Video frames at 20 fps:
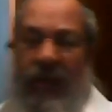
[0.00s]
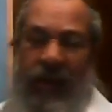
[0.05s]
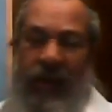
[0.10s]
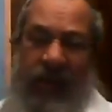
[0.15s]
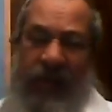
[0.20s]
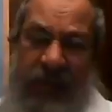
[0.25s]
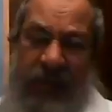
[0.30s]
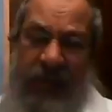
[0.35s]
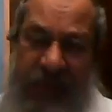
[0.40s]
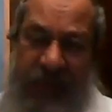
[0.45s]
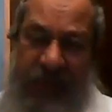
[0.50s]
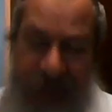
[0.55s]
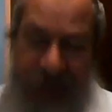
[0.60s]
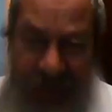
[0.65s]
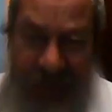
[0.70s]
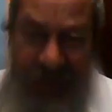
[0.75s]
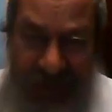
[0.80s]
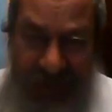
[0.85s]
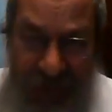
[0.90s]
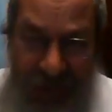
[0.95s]

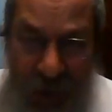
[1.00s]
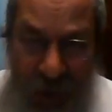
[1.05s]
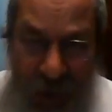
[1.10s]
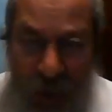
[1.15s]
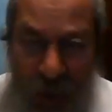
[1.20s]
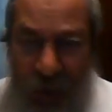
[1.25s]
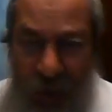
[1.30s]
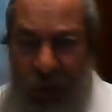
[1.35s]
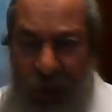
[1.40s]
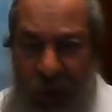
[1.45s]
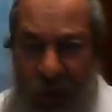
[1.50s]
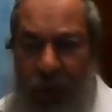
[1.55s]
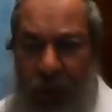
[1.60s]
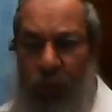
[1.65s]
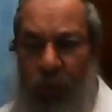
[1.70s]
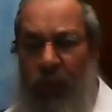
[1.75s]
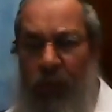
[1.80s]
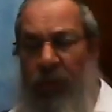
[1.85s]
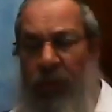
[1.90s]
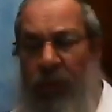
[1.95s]
Hasidus to the
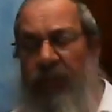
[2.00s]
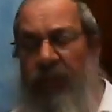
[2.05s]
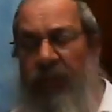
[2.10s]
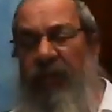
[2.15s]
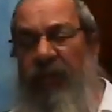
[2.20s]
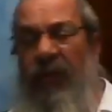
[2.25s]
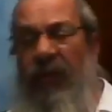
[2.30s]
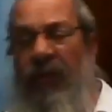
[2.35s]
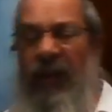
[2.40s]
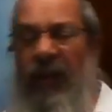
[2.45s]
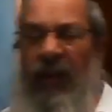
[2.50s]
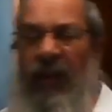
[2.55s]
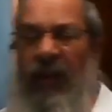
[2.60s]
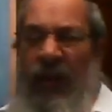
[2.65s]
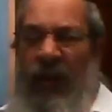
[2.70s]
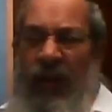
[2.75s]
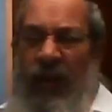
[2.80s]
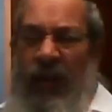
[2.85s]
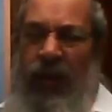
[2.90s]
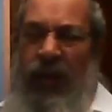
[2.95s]
world,
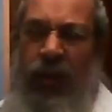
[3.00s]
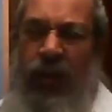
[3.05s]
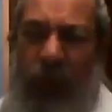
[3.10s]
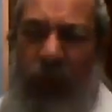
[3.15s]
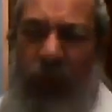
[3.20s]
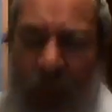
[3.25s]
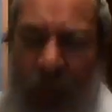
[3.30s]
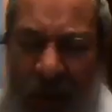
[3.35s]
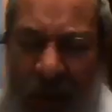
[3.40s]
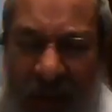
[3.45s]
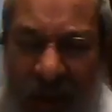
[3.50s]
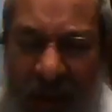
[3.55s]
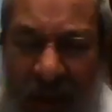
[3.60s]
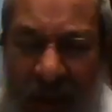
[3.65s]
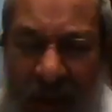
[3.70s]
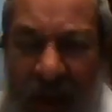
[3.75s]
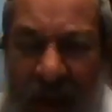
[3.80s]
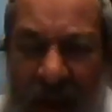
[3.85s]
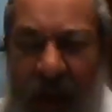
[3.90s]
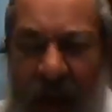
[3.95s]
and he taught
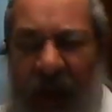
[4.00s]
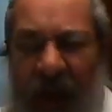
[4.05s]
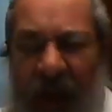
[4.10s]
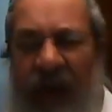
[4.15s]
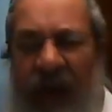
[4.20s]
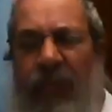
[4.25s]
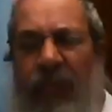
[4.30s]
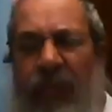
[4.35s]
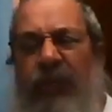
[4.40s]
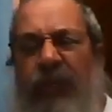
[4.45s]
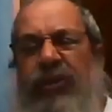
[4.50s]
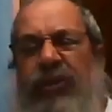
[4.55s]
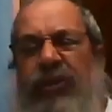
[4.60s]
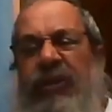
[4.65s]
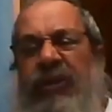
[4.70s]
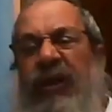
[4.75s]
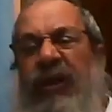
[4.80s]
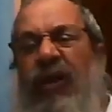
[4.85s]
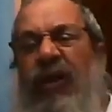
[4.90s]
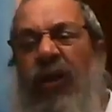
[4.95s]
how much
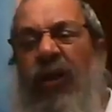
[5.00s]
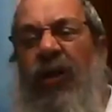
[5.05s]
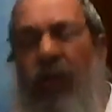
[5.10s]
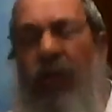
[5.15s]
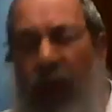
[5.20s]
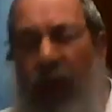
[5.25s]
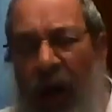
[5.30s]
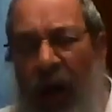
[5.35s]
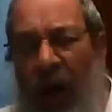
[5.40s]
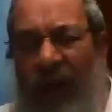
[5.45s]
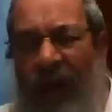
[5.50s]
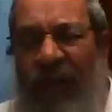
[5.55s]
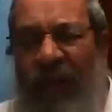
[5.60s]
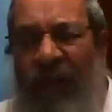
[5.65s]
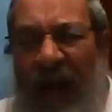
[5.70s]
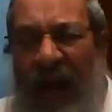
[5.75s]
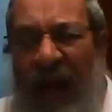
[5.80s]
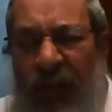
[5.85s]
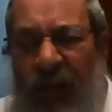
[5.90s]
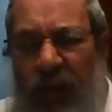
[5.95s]
God
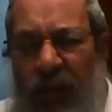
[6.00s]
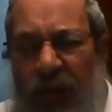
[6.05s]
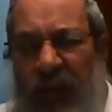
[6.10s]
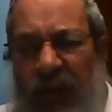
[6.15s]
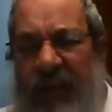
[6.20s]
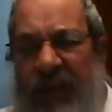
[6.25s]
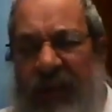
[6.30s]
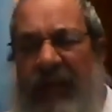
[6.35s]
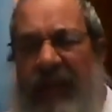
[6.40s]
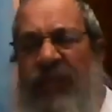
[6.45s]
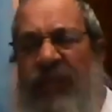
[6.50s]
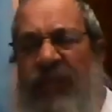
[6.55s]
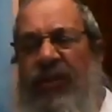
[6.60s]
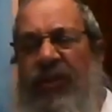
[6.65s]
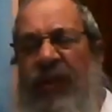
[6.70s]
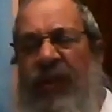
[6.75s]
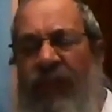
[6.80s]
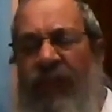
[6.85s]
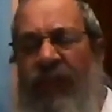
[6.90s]
values each and every